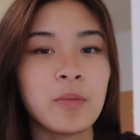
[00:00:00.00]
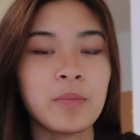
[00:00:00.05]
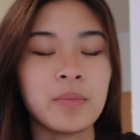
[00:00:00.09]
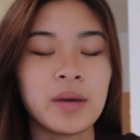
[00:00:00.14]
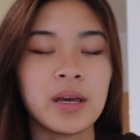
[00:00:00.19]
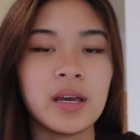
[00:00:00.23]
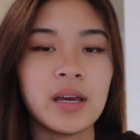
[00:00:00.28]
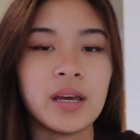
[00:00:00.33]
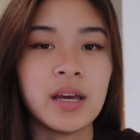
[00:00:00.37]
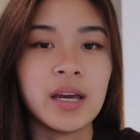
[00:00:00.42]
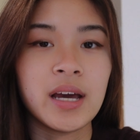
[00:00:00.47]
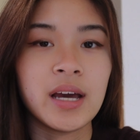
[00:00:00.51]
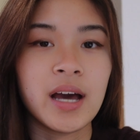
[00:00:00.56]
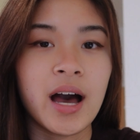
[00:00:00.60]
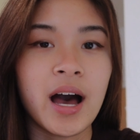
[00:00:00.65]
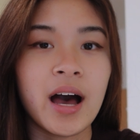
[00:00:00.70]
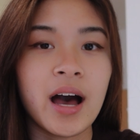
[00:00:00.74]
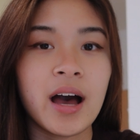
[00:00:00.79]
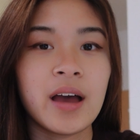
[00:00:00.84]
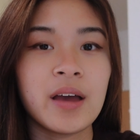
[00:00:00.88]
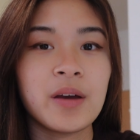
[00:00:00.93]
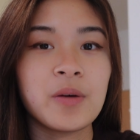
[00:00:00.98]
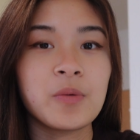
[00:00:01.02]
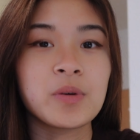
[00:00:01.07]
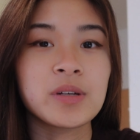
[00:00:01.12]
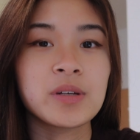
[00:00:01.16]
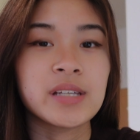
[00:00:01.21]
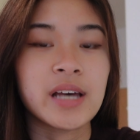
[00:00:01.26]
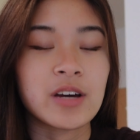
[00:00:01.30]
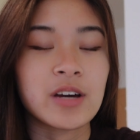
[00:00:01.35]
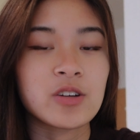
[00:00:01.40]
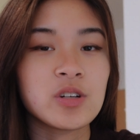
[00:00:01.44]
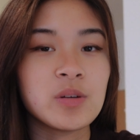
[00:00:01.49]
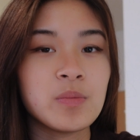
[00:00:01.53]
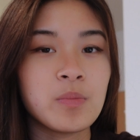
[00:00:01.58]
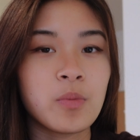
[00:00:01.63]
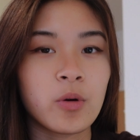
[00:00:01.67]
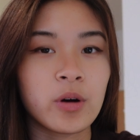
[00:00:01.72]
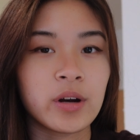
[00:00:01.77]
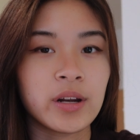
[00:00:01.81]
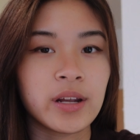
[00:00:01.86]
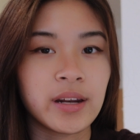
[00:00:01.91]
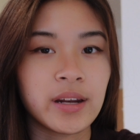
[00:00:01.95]
me. I was actually
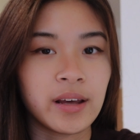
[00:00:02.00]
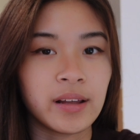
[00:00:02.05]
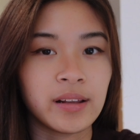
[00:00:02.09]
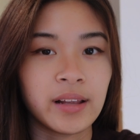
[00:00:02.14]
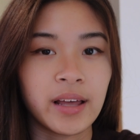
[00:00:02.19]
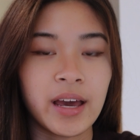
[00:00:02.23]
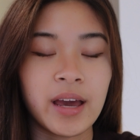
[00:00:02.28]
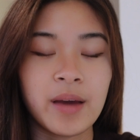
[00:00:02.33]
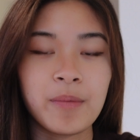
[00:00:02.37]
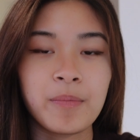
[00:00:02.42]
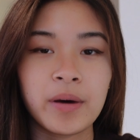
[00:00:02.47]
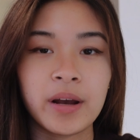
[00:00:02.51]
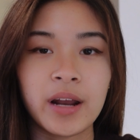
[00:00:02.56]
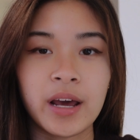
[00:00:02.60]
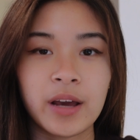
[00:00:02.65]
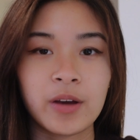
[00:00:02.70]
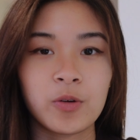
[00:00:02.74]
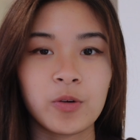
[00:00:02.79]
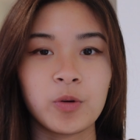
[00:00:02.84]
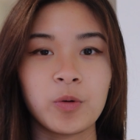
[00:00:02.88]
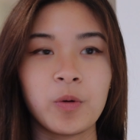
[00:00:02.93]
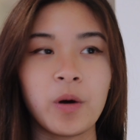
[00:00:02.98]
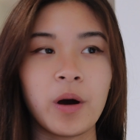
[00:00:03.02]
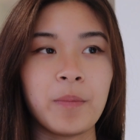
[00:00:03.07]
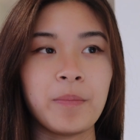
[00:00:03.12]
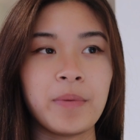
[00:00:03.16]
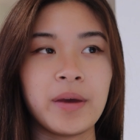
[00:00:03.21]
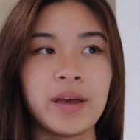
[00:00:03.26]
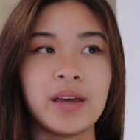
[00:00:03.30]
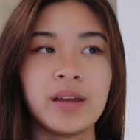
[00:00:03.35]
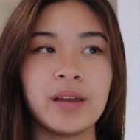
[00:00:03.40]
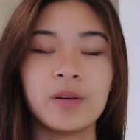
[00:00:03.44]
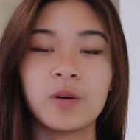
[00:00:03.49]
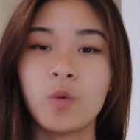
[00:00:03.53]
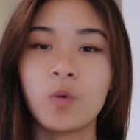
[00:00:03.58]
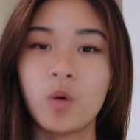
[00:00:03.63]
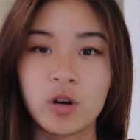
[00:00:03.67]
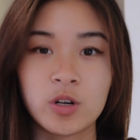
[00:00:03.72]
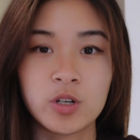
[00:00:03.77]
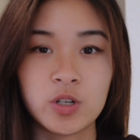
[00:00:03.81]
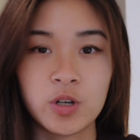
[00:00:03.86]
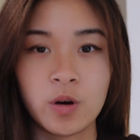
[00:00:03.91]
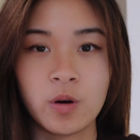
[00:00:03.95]
born in LA, but I grew up in
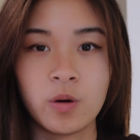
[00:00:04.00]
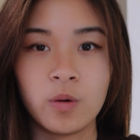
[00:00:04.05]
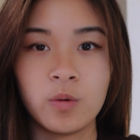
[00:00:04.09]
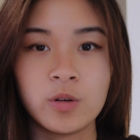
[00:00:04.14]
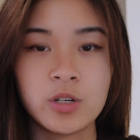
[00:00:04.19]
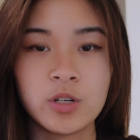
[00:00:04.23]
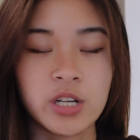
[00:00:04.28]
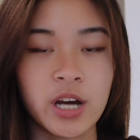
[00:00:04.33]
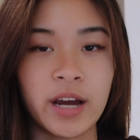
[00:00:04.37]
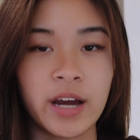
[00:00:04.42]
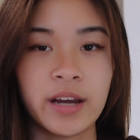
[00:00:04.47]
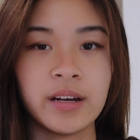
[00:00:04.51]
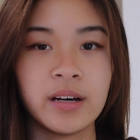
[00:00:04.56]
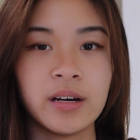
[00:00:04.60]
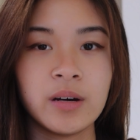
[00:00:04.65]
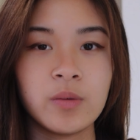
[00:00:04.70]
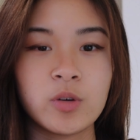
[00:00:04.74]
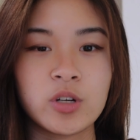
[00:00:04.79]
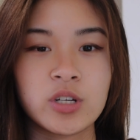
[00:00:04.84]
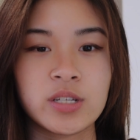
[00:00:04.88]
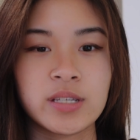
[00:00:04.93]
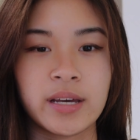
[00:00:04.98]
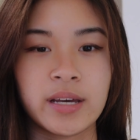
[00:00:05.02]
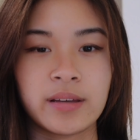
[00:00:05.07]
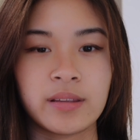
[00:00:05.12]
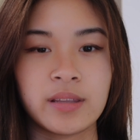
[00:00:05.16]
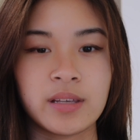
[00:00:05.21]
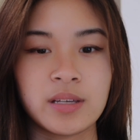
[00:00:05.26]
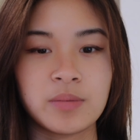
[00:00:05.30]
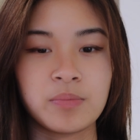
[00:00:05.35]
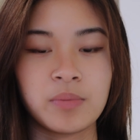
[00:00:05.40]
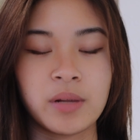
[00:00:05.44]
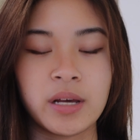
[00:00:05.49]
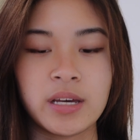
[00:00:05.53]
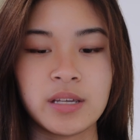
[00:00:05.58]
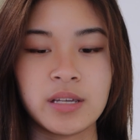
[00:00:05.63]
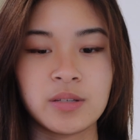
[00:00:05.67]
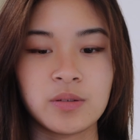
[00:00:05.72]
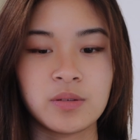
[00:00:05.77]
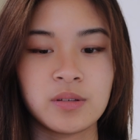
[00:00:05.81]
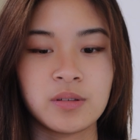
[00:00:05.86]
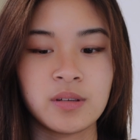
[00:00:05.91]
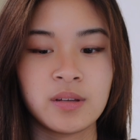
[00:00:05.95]
Guangzhou, China, which is like this
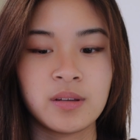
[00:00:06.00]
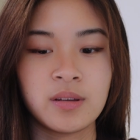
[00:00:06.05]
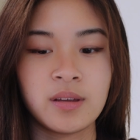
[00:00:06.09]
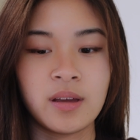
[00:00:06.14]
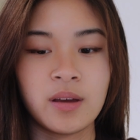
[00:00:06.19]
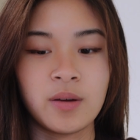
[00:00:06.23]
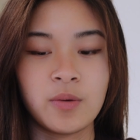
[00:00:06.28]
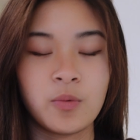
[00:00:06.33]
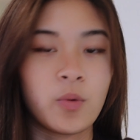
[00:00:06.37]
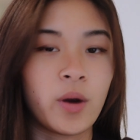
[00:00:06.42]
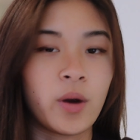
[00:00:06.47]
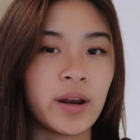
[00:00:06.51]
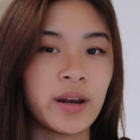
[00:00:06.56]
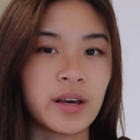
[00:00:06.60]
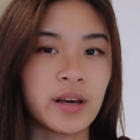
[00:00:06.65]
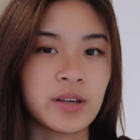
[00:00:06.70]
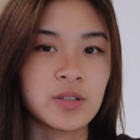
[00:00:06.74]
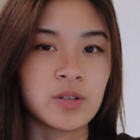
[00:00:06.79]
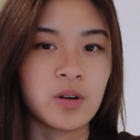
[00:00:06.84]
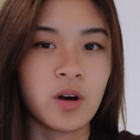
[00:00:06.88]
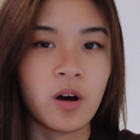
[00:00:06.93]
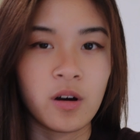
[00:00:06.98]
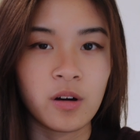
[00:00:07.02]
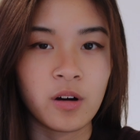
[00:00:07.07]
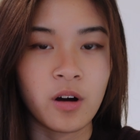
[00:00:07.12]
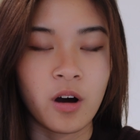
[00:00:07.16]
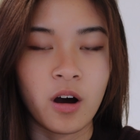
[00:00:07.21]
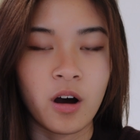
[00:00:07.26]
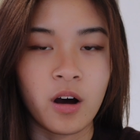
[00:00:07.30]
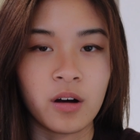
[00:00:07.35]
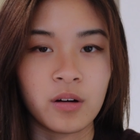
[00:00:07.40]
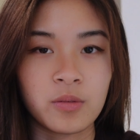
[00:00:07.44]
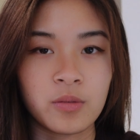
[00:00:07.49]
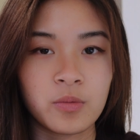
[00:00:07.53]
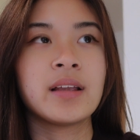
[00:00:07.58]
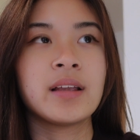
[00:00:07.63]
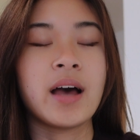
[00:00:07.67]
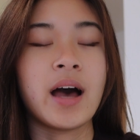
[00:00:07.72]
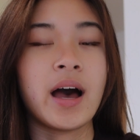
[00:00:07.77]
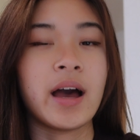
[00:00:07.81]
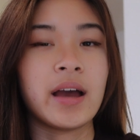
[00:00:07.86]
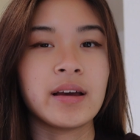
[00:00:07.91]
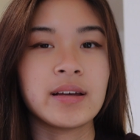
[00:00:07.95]
place right next to Hong Kong.
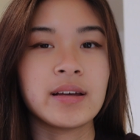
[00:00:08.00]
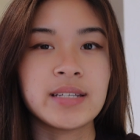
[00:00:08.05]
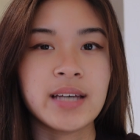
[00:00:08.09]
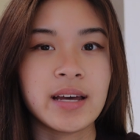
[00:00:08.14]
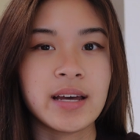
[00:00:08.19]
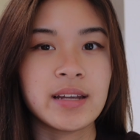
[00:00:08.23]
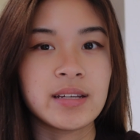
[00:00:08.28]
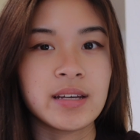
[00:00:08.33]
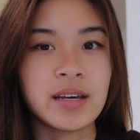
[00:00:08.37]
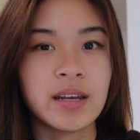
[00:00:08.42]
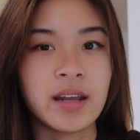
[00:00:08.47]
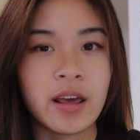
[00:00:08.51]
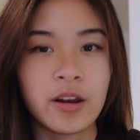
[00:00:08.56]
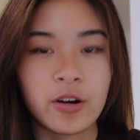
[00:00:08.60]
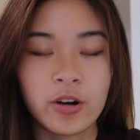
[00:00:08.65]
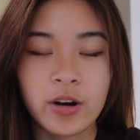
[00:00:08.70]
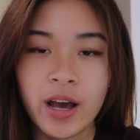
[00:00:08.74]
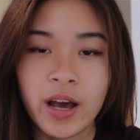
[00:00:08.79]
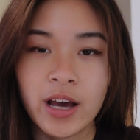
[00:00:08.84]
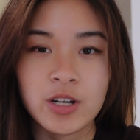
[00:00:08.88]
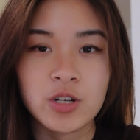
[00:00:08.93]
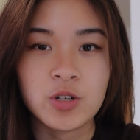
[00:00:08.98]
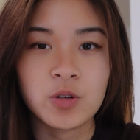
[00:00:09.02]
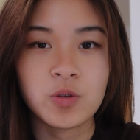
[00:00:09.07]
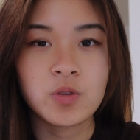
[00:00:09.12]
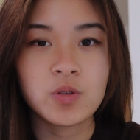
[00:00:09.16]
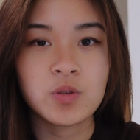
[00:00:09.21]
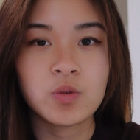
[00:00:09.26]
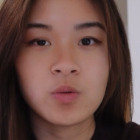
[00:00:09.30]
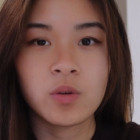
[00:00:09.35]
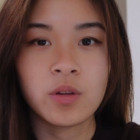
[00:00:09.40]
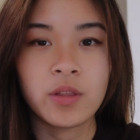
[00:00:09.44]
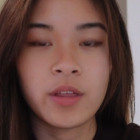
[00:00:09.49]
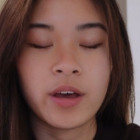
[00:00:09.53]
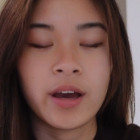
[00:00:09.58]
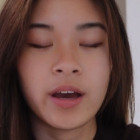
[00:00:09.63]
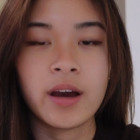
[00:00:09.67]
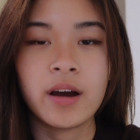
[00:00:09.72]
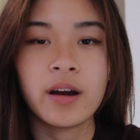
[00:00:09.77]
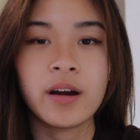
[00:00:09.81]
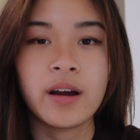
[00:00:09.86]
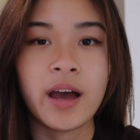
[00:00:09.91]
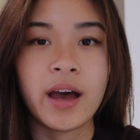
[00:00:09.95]
I attended international school
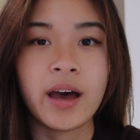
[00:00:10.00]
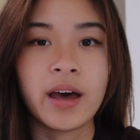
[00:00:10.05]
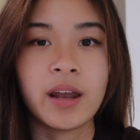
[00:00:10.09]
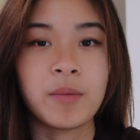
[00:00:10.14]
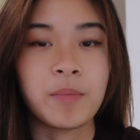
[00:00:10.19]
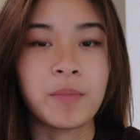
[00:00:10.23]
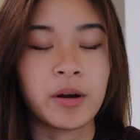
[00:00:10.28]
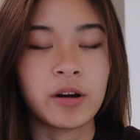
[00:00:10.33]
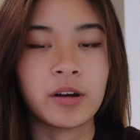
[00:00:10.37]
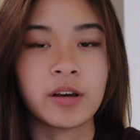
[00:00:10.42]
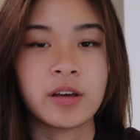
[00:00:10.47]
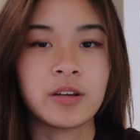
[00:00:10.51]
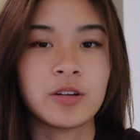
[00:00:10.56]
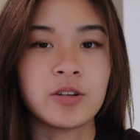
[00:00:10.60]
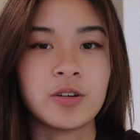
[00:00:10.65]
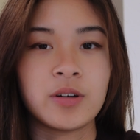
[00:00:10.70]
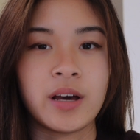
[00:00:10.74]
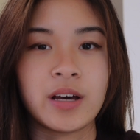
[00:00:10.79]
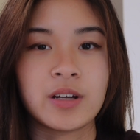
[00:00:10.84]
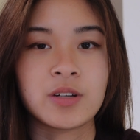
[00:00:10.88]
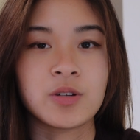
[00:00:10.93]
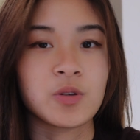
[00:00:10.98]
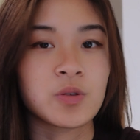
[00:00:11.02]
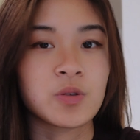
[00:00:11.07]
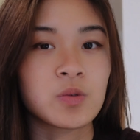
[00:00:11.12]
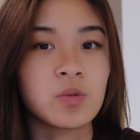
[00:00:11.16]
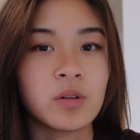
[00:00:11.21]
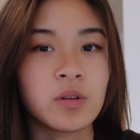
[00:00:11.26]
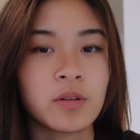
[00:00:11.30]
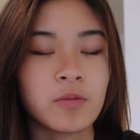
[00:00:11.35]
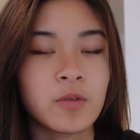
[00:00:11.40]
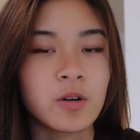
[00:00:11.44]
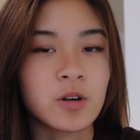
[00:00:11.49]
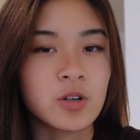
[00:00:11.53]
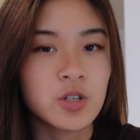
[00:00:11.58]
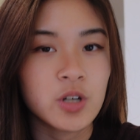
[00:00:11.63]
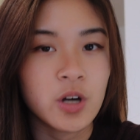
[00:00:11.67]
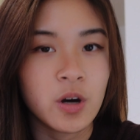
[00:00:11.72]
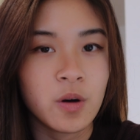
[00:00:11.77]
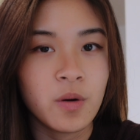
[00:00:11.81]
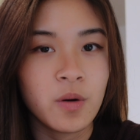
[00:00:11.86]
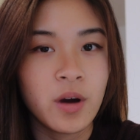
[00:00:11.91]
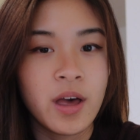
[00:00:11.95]
there at American International School of
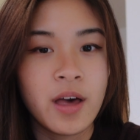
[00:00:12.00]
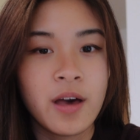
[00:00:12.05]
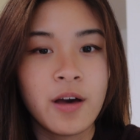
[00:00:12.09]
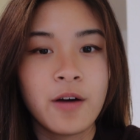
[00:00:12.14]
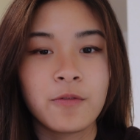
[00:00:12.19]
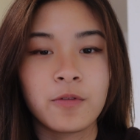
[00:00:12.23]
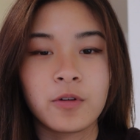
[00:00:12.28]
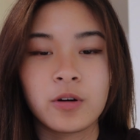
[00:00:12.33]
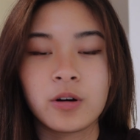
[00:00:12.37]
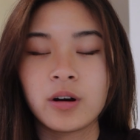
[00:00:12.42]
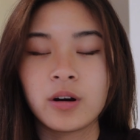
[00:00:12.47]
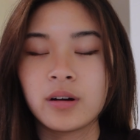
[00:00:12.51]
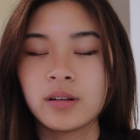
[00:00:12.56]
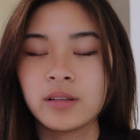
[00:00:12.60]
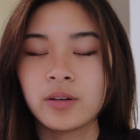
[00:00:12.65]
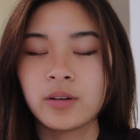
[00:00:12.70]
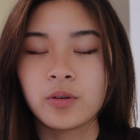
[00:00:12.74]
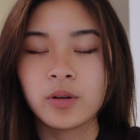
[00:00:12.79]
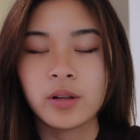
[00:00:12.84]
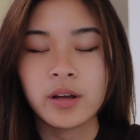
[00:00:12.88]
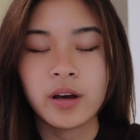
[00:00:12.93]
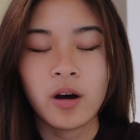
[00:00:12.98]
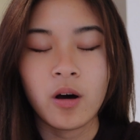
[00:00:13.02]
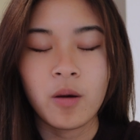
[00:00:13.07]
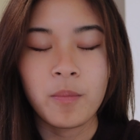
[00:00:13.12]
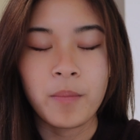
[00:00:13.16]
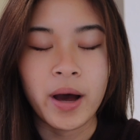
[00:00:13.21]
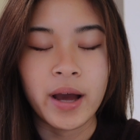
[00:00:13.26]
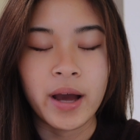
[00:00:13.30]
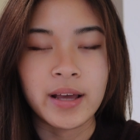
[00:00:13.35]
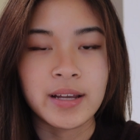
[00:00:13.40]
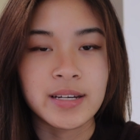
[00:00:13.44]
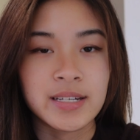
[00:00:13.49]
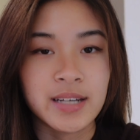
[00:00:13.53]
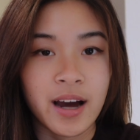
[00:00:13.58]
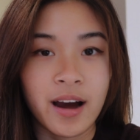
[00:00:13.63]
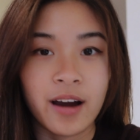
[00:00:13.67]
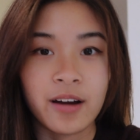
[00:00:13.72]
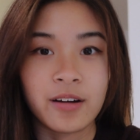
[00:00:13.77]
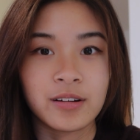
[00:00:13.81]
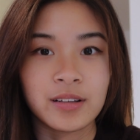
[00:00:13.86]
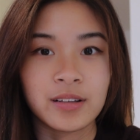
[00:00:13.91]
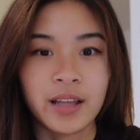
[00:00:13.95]
Guangzhou for literally my
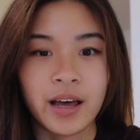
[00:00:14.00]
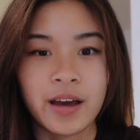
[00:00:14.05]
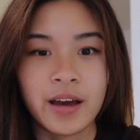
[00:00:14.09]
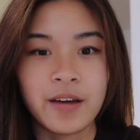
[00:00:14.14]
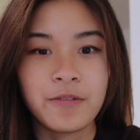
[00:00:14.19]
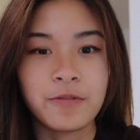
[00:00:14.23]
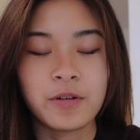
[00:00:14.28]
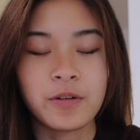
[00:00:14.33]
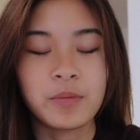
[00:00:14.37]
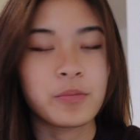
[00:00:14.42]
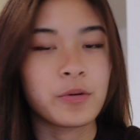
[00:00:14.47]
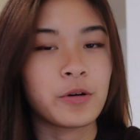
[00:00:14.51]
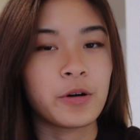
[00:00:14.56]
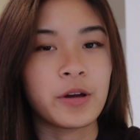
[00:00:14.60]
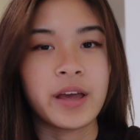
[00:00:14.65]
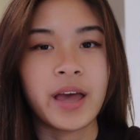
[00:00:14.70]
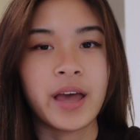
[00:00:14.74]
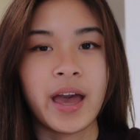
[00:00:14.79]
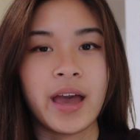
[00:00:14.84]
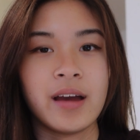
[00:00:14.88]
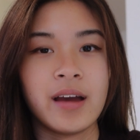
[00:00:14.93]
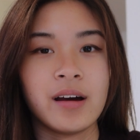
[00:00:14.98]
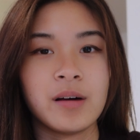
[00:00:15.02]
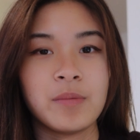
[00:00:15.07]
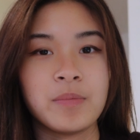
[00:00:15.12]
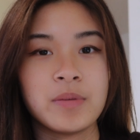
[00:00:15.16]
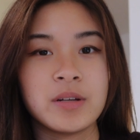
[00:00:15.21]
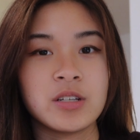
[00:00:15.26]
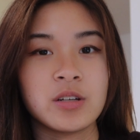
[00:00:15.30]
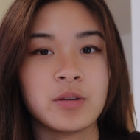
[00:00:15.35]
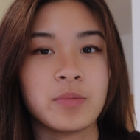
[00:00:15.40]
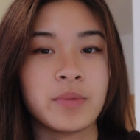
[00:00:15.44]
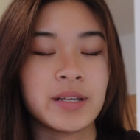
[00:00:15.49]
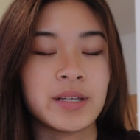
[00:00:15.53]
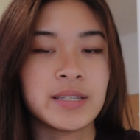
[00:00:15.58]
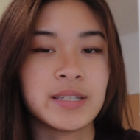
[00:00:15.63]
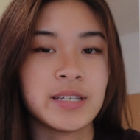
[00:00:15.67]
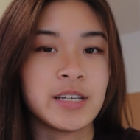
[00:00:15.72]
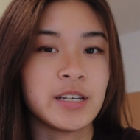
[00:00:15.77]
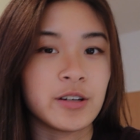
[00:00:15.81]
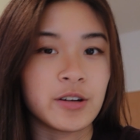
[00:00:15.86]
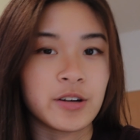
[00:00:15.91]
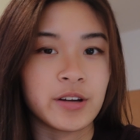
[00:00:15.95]
entire life, from pre-K up until my
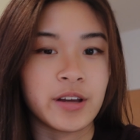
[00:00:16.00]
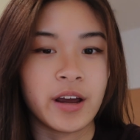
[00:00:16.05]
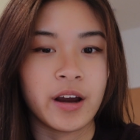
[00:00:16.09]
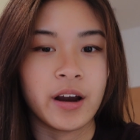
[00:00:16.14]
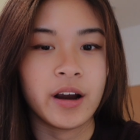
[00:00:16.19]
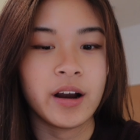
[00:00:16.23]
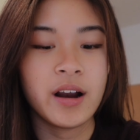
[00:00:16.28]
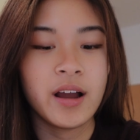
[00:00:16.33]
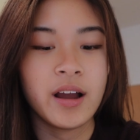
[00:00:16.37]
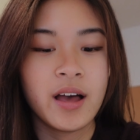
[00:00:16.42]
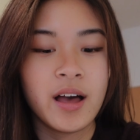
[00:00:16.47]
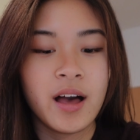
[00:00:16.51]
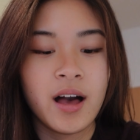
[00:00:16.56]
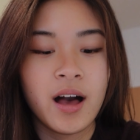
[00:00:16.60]
senior year.